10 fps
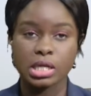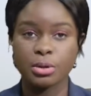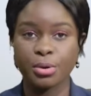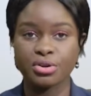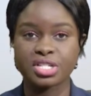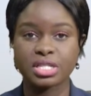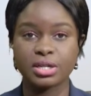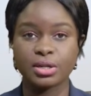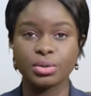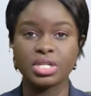The projects
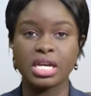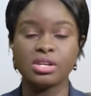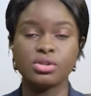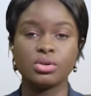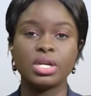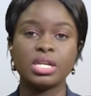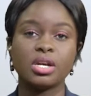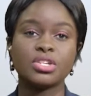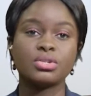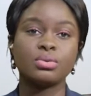include a new
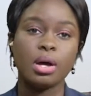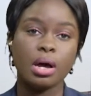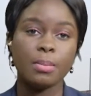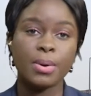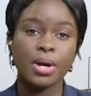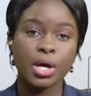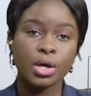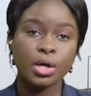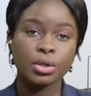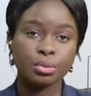industrial hub,
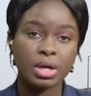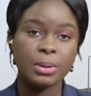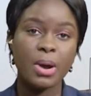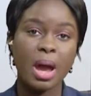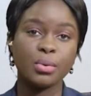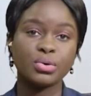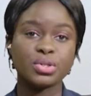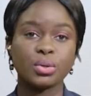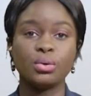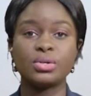3 primary
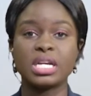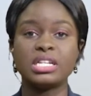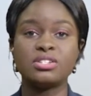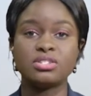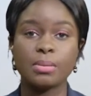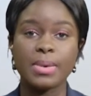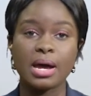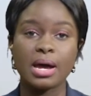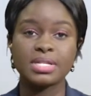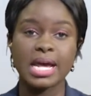schools and some
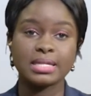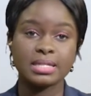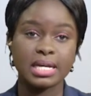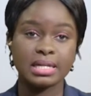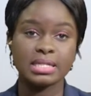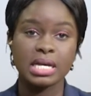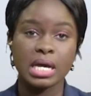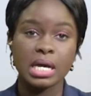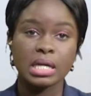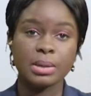housing estates.
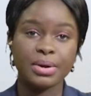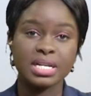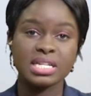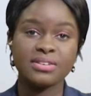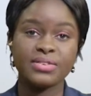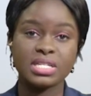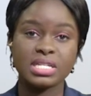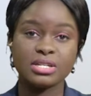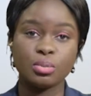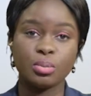The president's
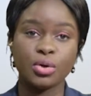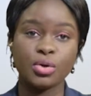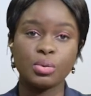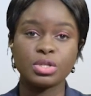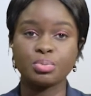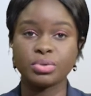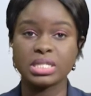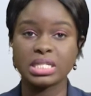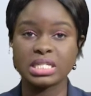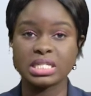visit to Bornu was
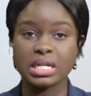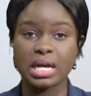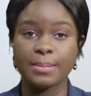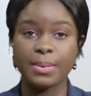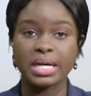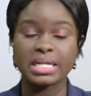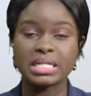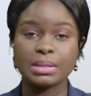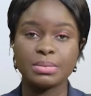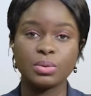preceded by a
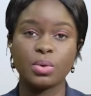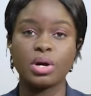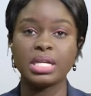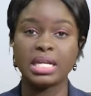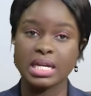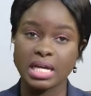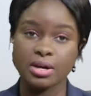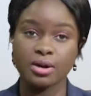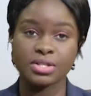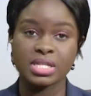similar one in
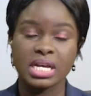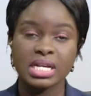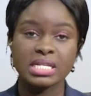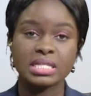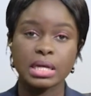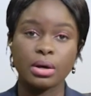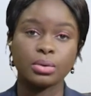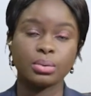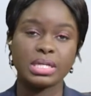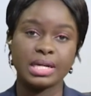Lagos,
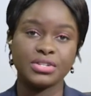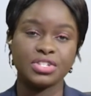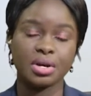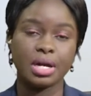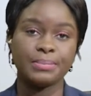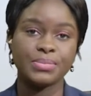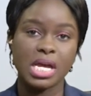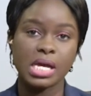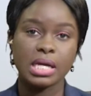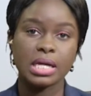southwest Nigeria.
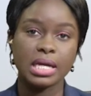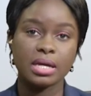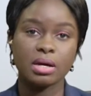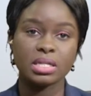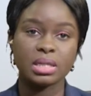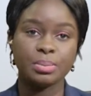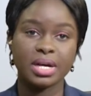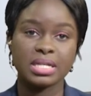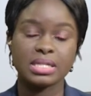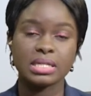In Lagos, the
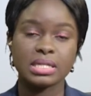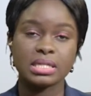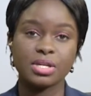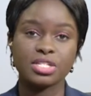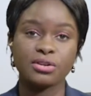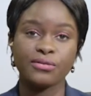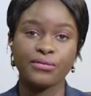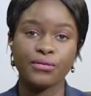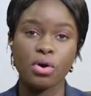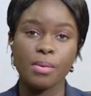president commissioned
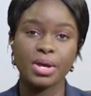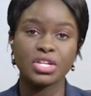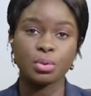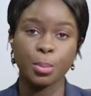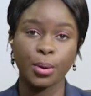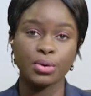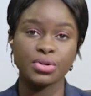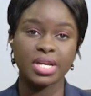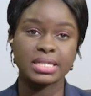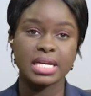4 major
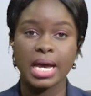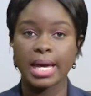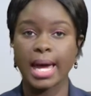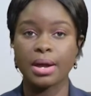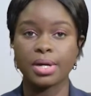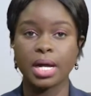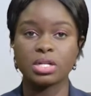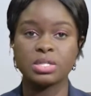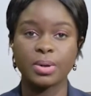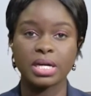projects carried
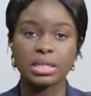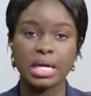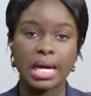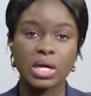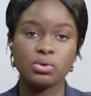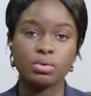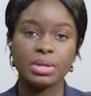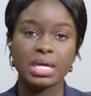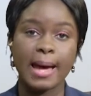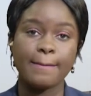out by the
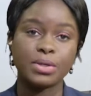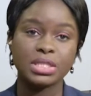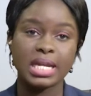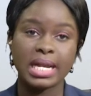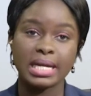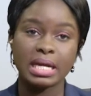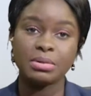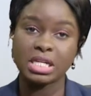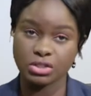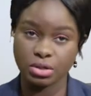Akinwunmi Ambode-led
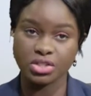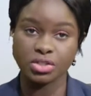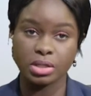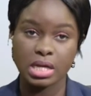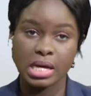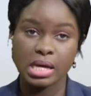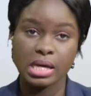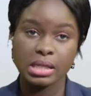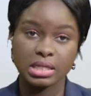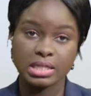administration.
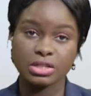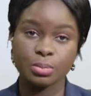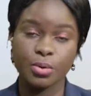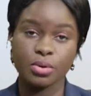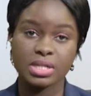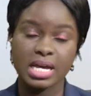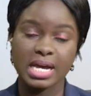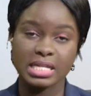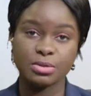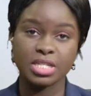This next report
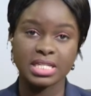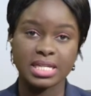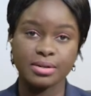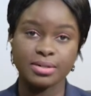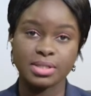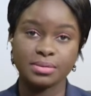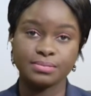has more details.